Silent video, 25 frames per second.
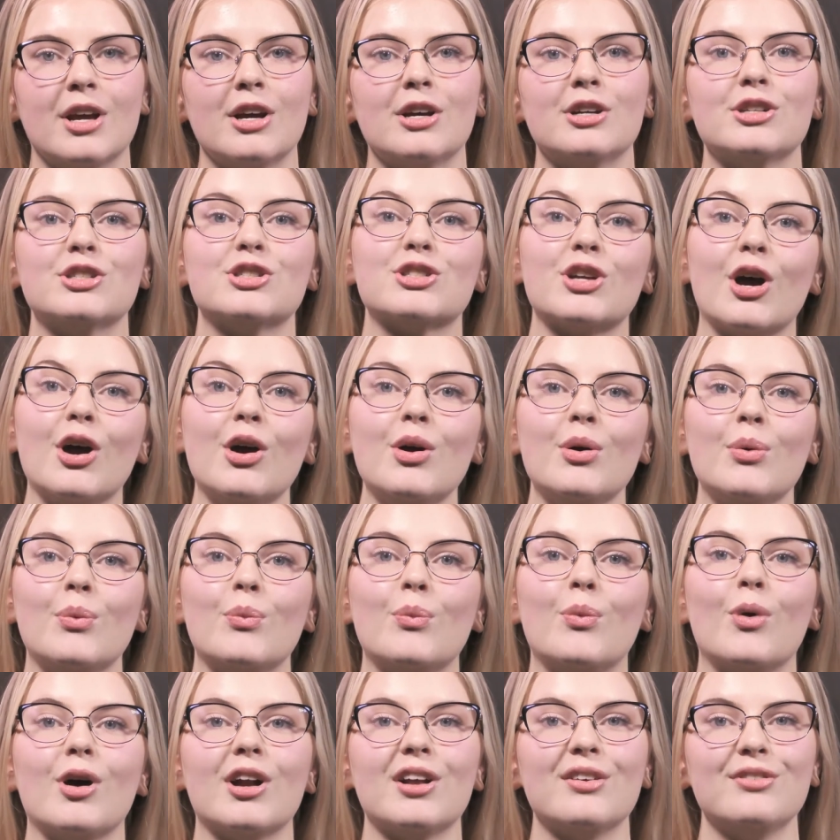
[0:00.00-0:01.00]
So,
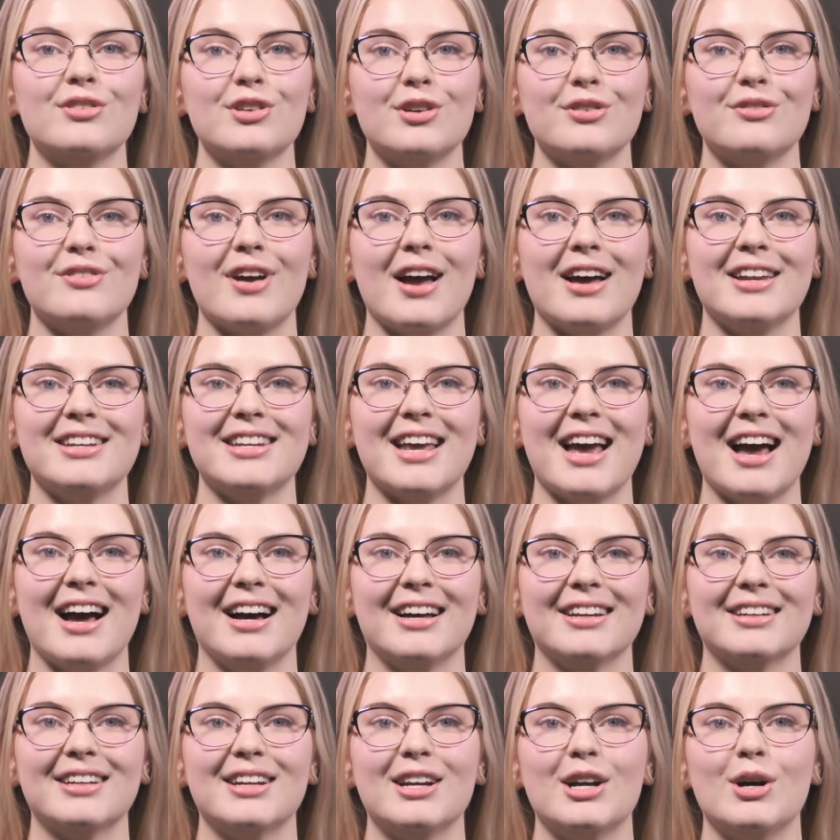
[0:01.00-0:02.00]
what have you found
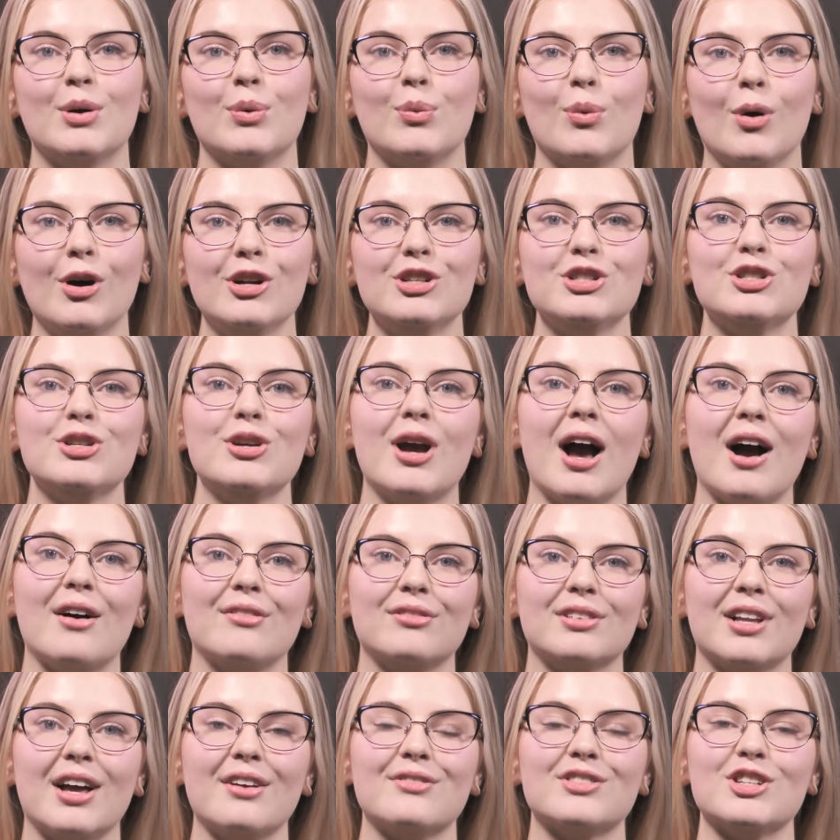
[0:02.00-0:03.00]
out? What do you have
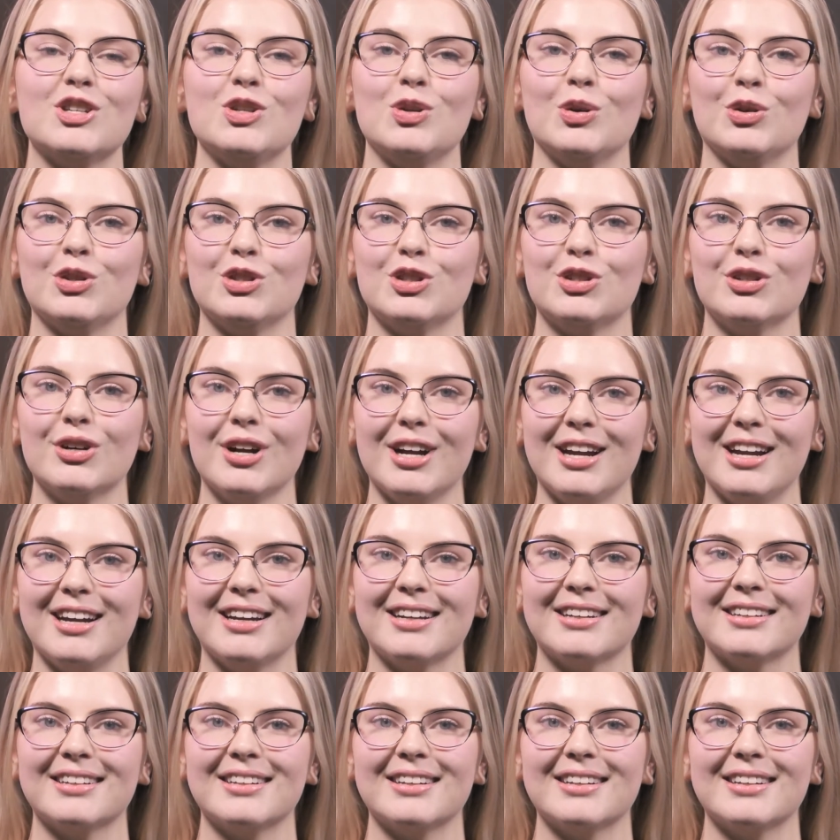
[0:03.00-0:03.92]
left in your degree?